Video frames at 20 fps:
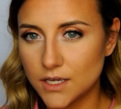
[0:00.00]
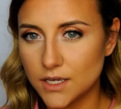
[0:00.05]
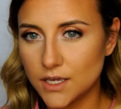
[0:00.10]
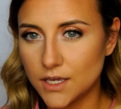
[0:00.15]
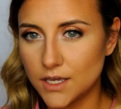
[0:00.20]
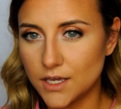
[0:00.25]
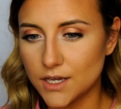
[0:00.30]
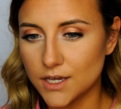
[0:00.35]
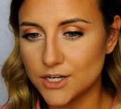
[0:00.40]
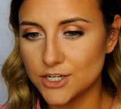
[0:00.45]

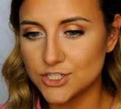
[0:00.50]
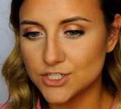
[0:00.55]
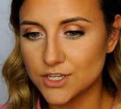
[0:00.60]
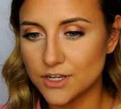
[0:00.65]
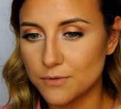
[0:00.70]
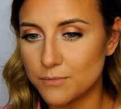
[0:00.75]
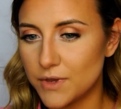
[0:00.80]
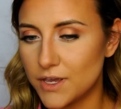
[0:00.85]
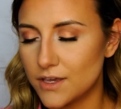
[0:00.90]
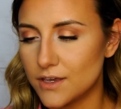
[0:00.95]
and it's
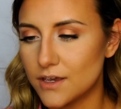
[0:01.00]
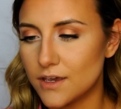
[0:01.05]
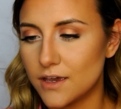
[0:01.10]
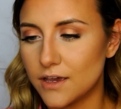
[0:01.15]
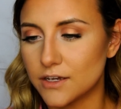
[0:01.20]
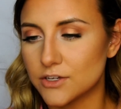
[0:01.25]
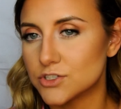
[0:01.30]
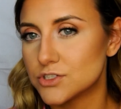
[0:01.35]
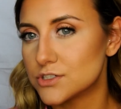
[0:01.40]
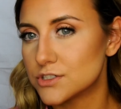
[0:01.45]
going to make it
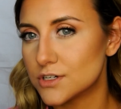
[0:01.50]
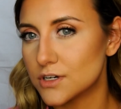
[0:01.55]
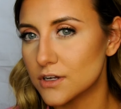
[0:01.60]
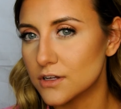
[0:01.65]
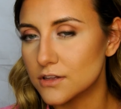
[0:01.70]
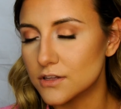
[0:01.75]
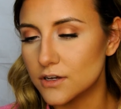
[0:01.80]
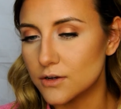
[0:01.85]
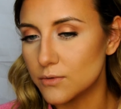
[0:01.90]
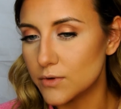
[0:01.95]
extra
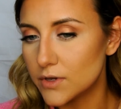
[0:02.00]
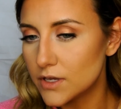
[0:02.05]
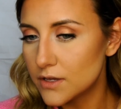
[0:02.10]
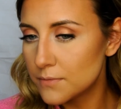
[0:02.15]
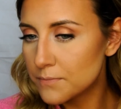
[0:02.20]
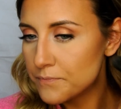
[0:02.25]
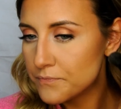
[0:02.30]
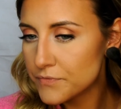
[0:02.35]
glowy.